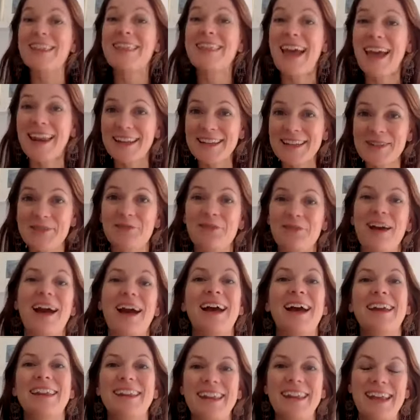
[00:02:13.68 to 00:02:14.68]
that is
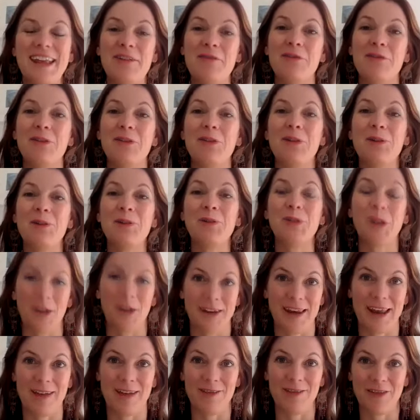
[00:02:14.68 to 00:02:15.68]
fine if you
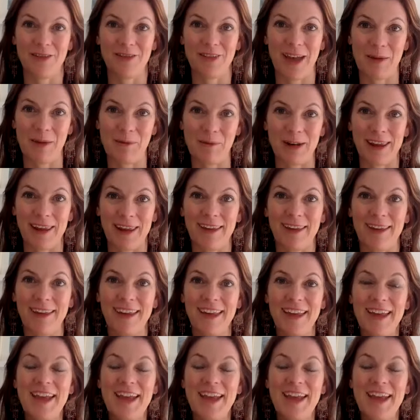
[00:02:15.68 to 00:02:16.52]
don't have a family.